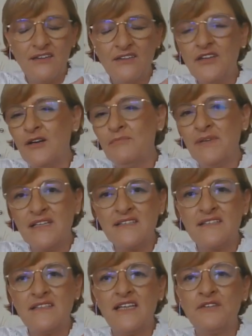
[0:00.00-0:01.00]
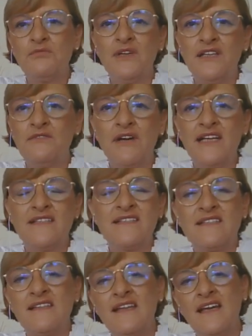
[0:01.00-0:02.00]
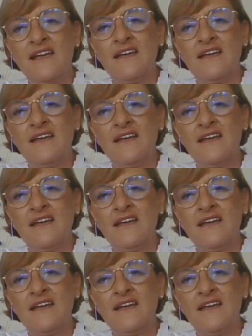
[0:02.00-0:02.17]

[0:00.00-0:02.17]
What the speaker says: topics that we address, like